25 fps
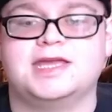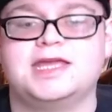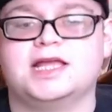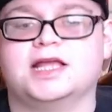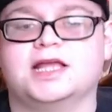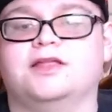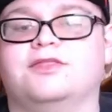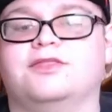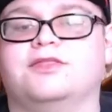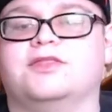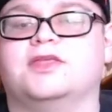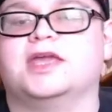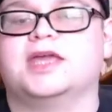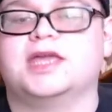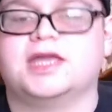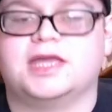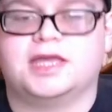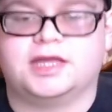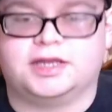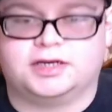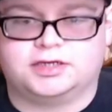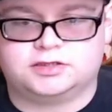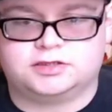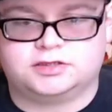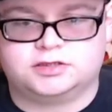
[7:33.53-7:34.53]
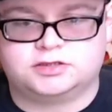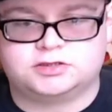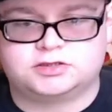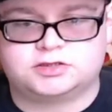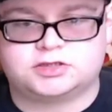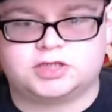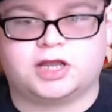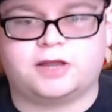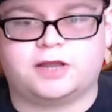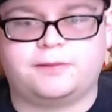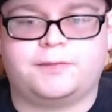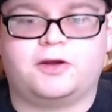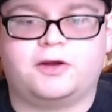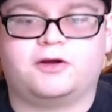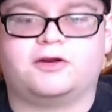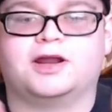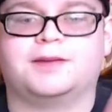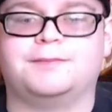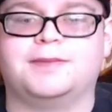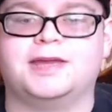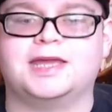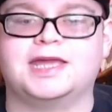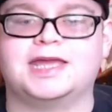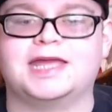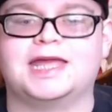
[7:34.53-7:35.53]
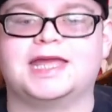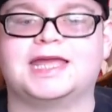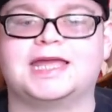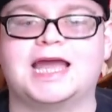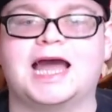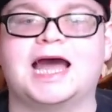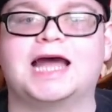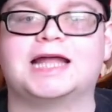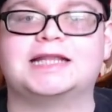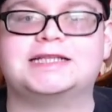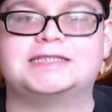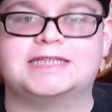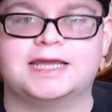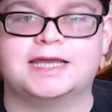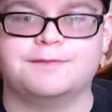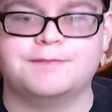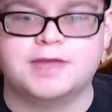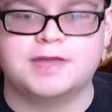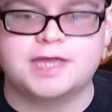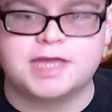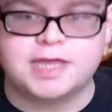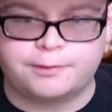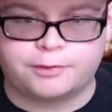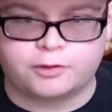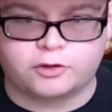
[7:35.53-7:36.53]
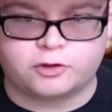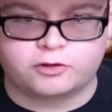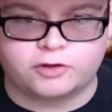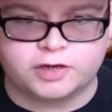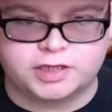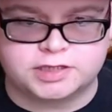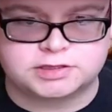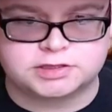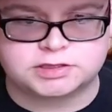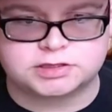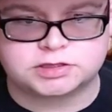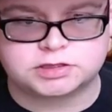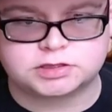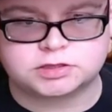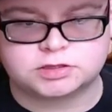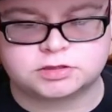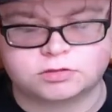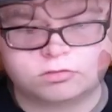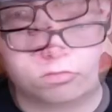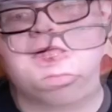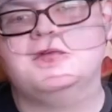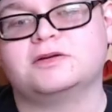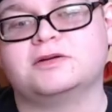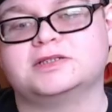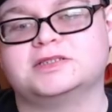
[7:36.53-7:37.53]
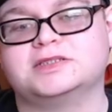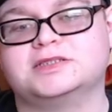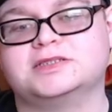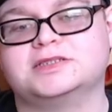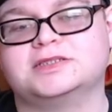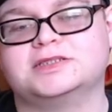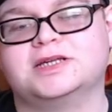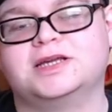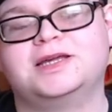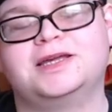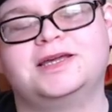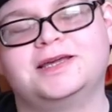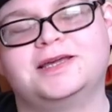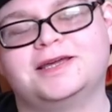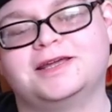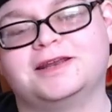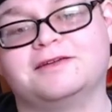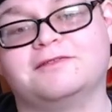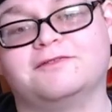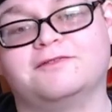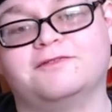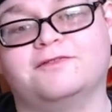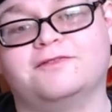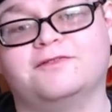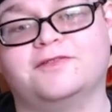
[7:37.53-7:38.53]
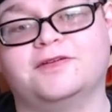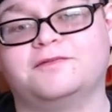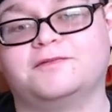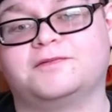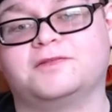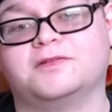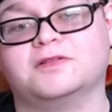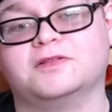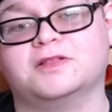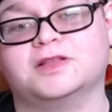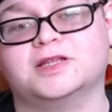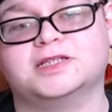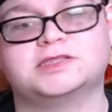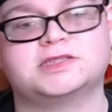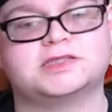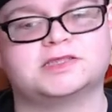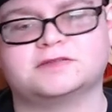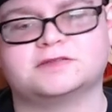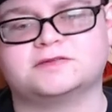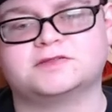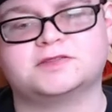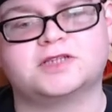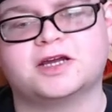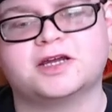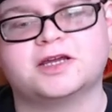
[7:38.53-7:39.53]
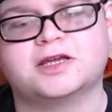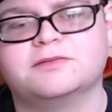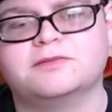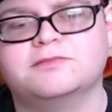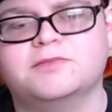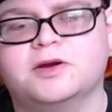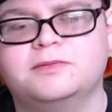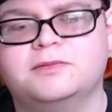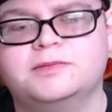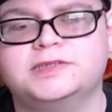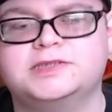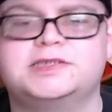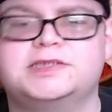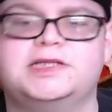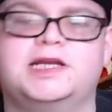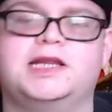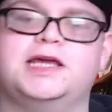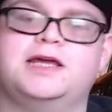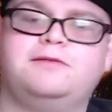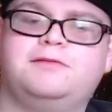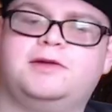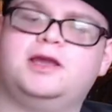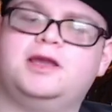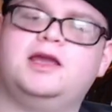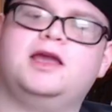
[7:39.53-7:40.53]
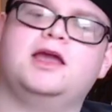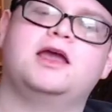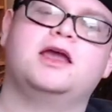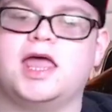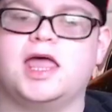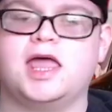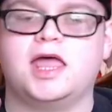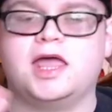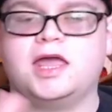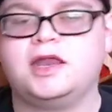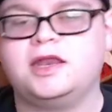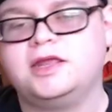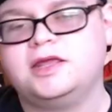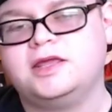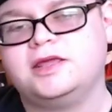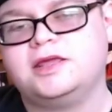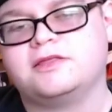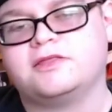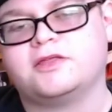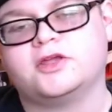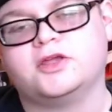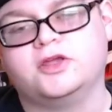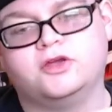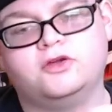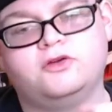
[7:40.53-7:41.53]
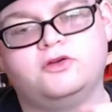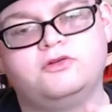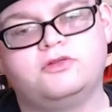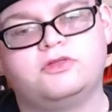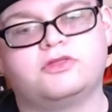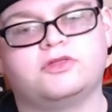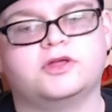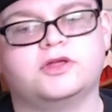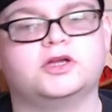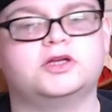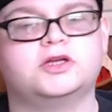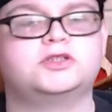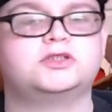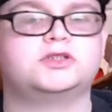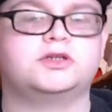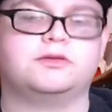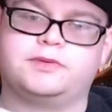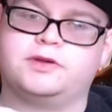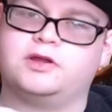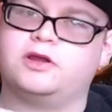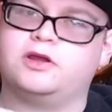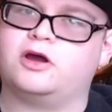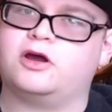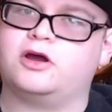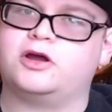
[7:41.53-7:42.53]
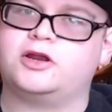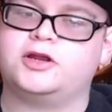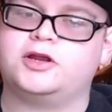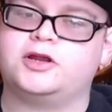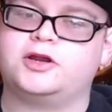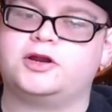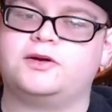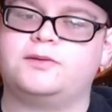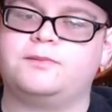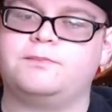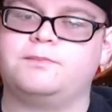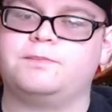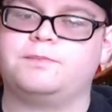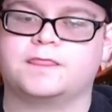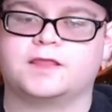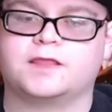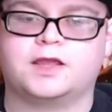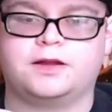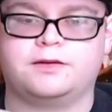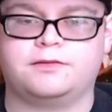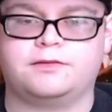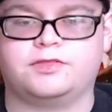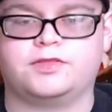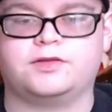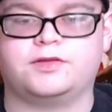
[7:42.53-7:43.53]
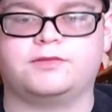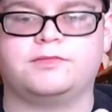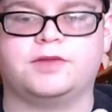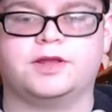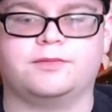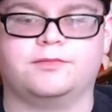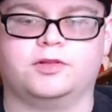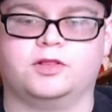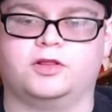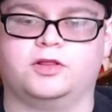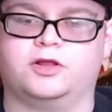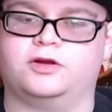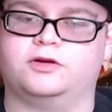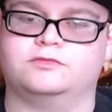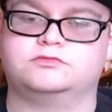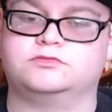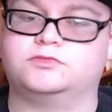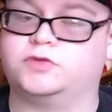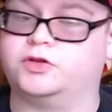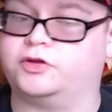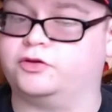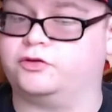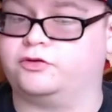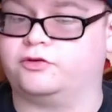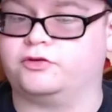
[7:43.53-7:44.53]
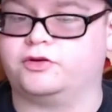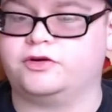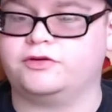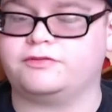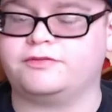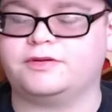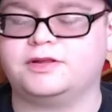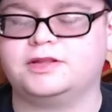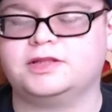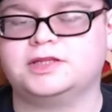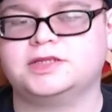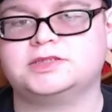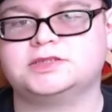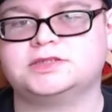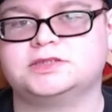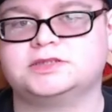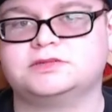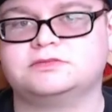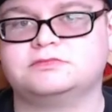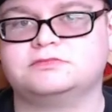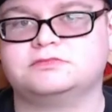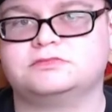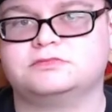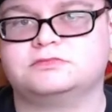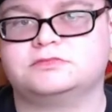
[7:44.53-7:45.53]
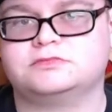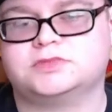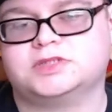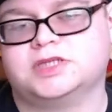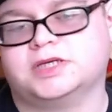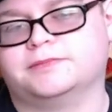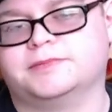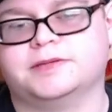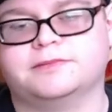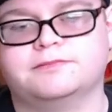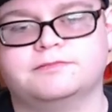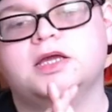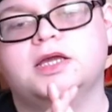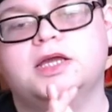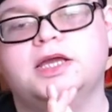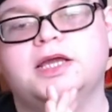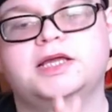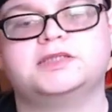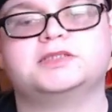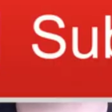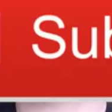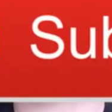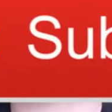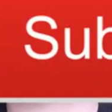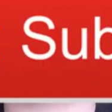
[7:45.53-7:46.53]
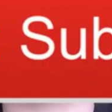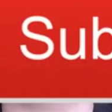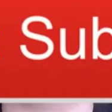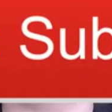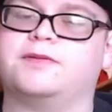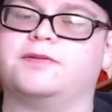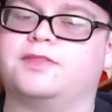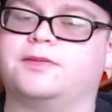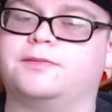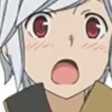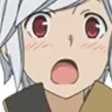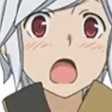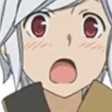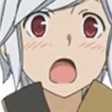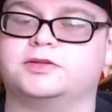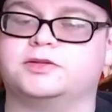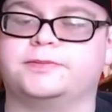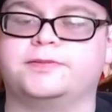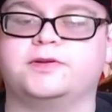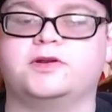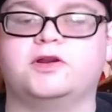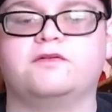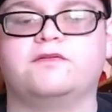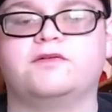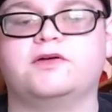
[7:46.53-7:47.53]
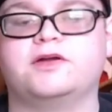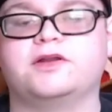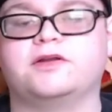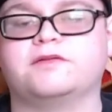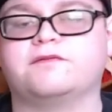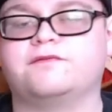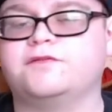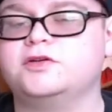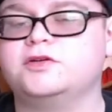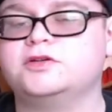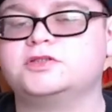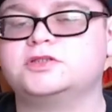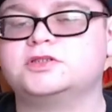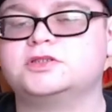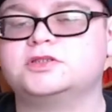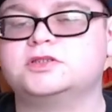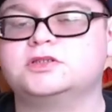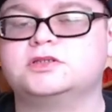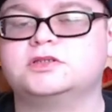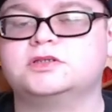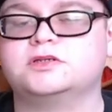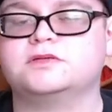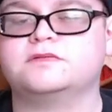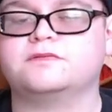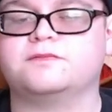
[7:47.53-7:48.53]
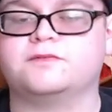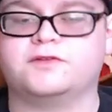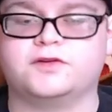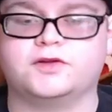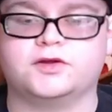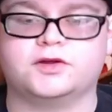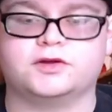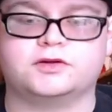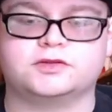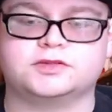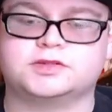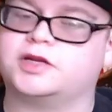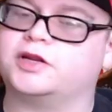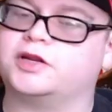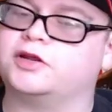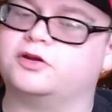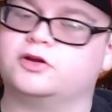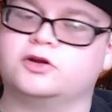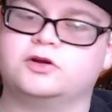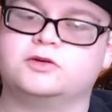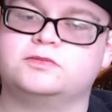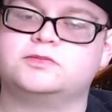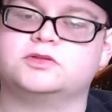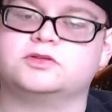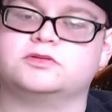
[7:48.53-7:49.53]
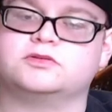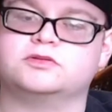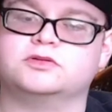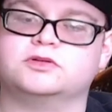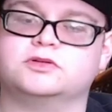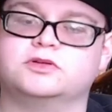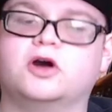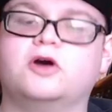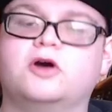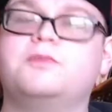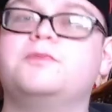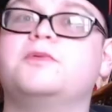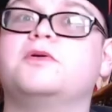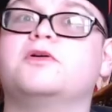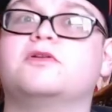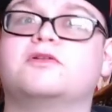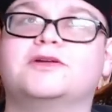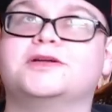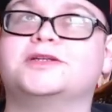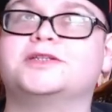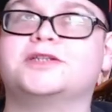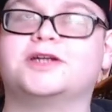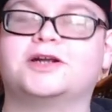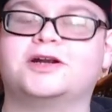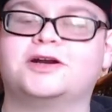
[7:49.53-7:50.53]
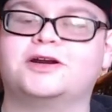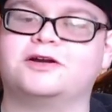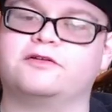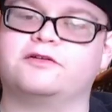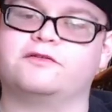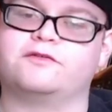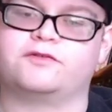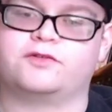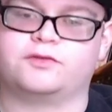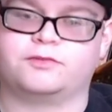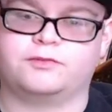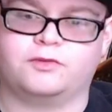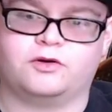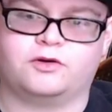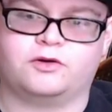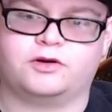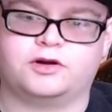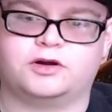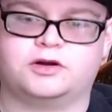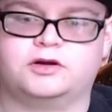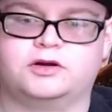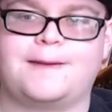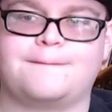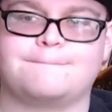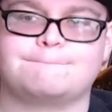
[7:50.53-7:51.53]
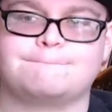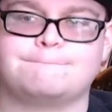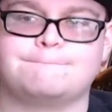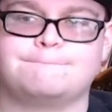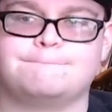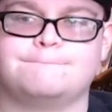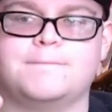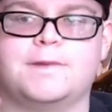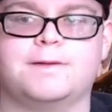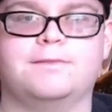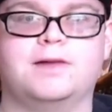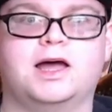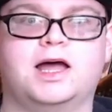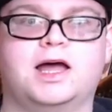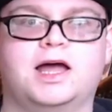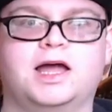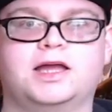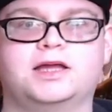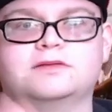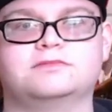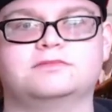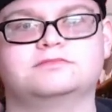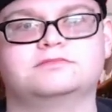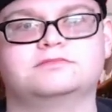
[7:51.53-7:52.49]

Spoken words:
in the end. Talk about being a goddamn hypocrite. That was an eventful list of shocking moments in anime. Any that you think should be on here, comment them down below. Do you agree with my list? Tell me. Hit subscribe and the bell to be notified of future videos, and I hope you'll return for more. Bye-bye.